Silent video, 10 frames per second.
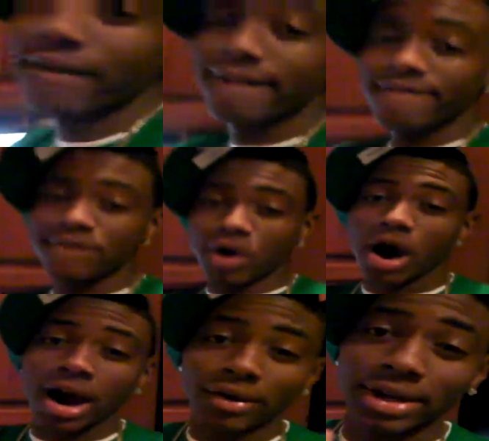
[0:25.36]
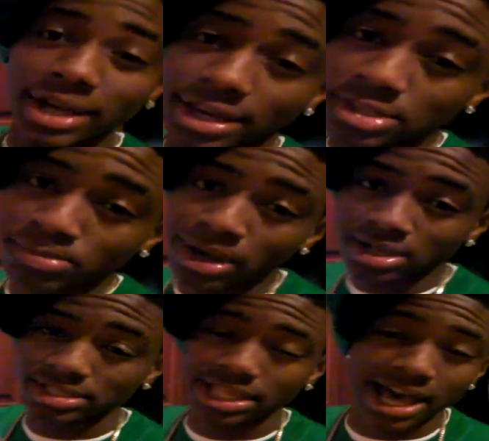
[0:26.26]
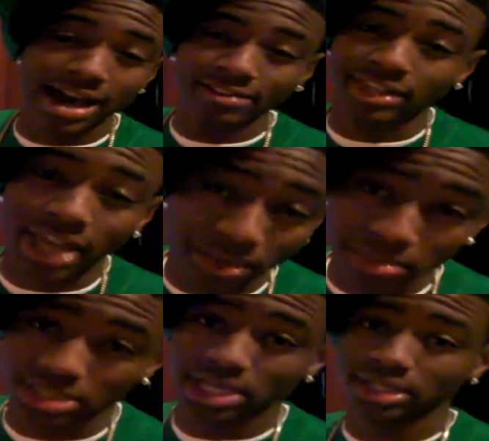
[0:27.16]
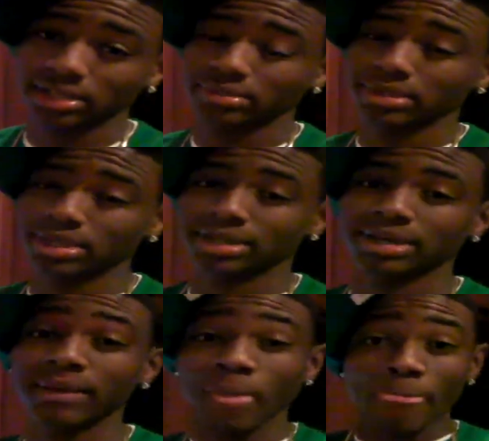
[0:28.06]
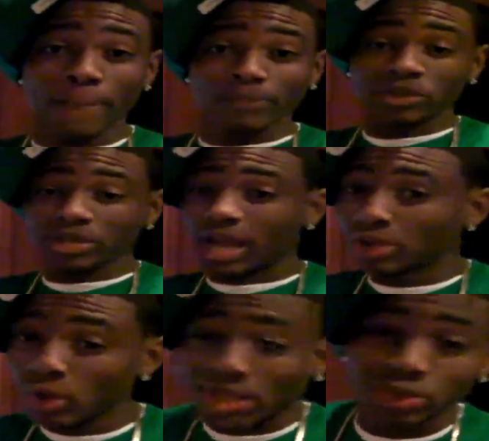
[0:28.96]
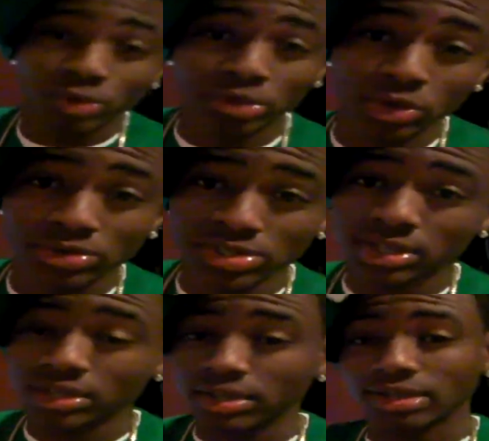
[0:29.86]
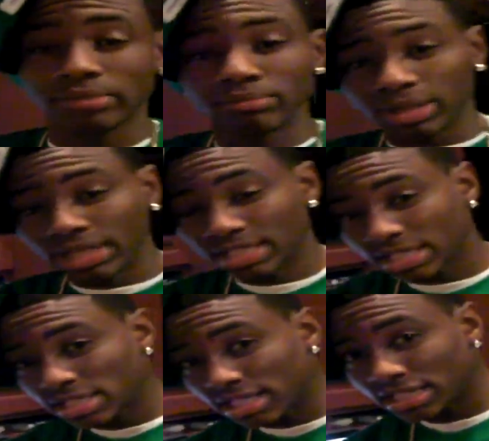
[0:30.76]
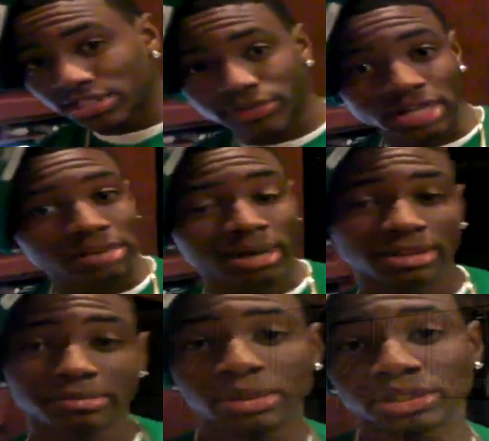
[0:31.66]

all know uh, Draco, whatever you want to call him, man, the GOAT. We're looking at his vintage video